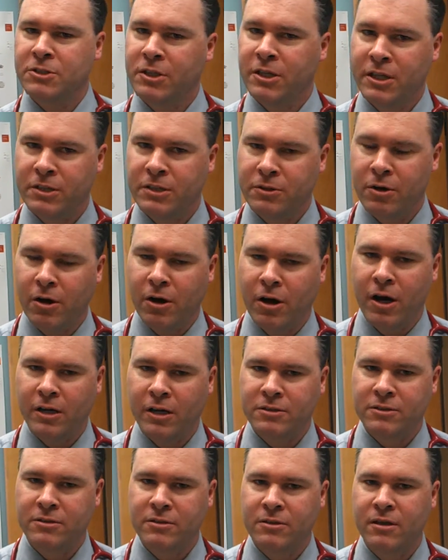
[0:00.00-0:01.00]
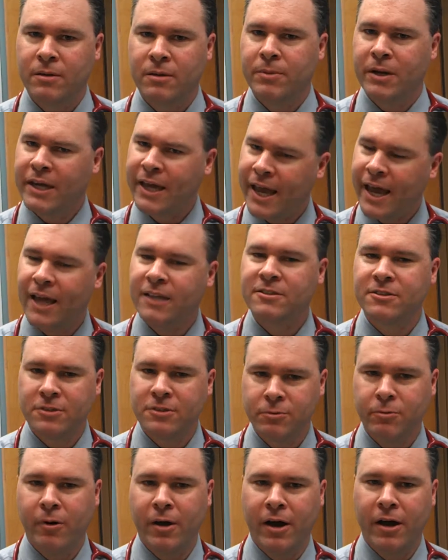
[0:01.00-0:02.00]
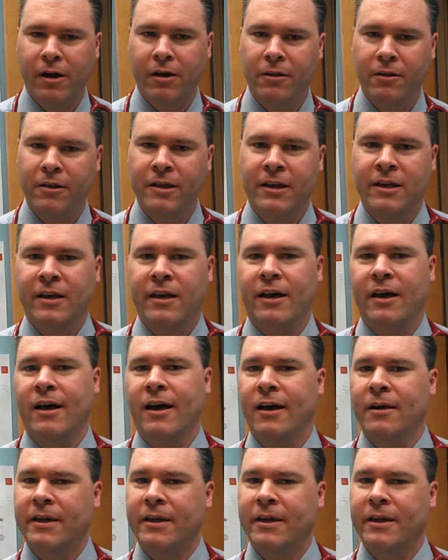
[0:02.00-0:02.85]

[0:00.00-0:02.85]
especially in dogs, but cats as well.